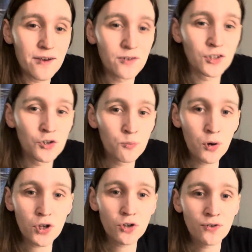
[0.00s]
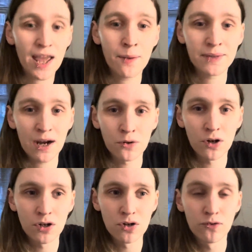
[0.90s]
you put your name down
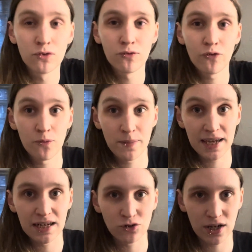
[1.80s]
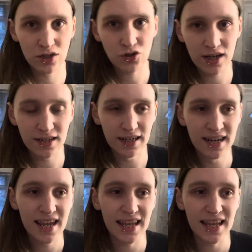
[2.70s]
on for being transgender.